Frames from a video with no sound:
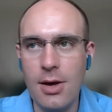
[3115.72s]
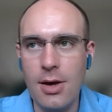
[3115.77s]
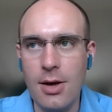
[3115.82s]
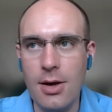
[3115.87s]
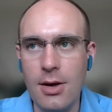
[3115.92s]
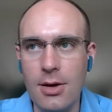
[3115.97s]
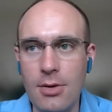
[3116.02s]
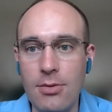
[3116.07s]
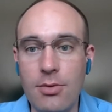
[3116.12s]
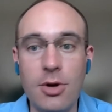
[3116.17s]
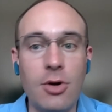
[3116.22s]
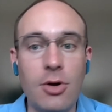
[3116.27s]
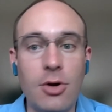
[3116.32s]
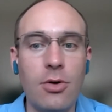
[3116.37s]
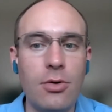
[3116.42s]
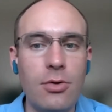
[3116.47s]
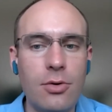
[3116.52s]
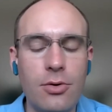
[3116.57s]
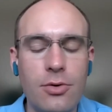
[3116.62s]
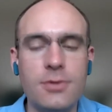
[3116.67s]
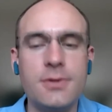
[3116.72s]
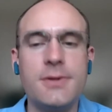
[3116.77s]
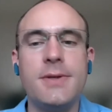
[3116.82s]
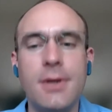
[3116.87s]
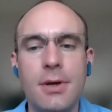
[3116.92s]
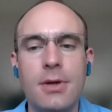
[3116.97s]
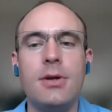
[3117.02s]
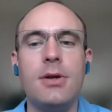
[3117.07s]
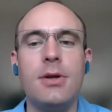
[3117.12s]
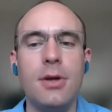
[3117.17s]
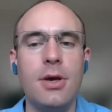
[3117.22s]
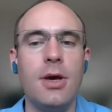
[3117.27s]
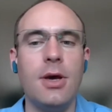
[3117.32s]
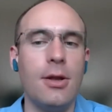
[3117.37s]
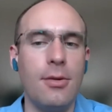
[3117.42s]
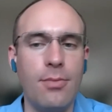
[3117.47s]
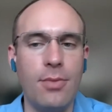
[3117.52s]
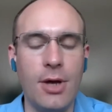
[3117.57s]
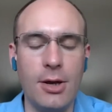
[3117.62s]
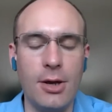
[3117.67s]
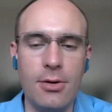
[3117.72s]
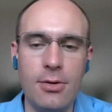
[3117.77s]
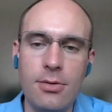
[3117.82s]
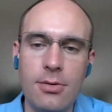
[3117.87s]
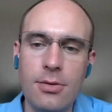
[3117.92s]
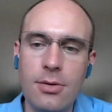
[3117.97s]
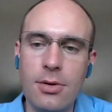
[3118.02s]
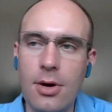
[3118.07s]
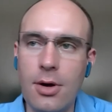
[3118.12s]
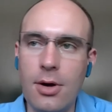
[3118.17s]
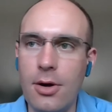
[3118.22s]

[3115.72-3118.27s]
and it will constantly get better.